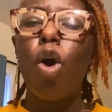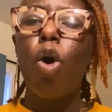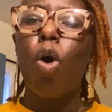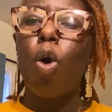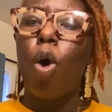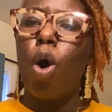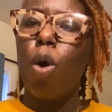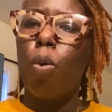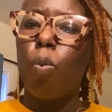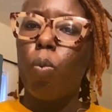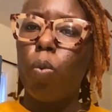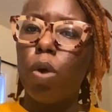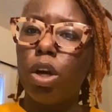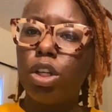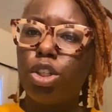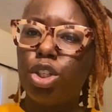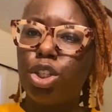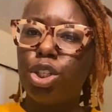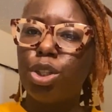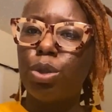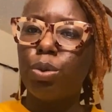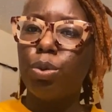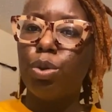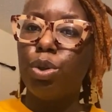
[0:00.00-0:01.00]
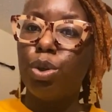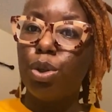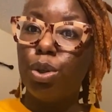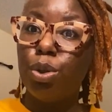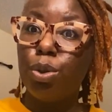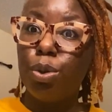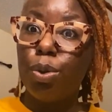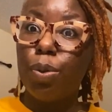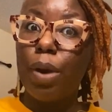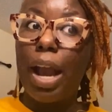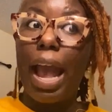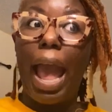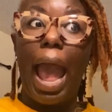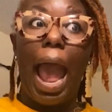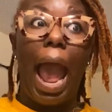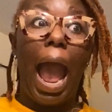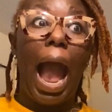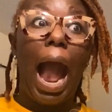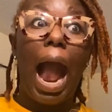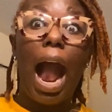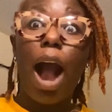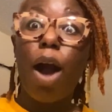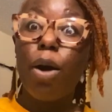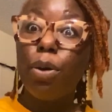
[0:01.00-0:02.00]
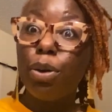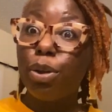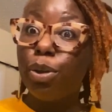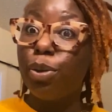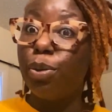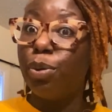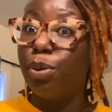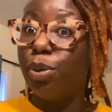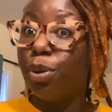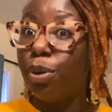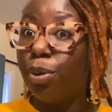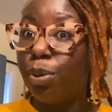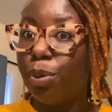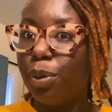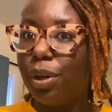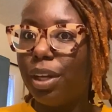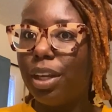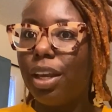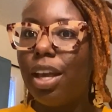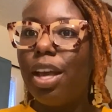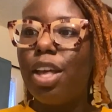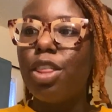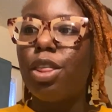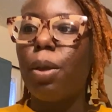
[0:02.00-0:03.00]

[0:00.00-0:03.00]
on what you do, how you do it,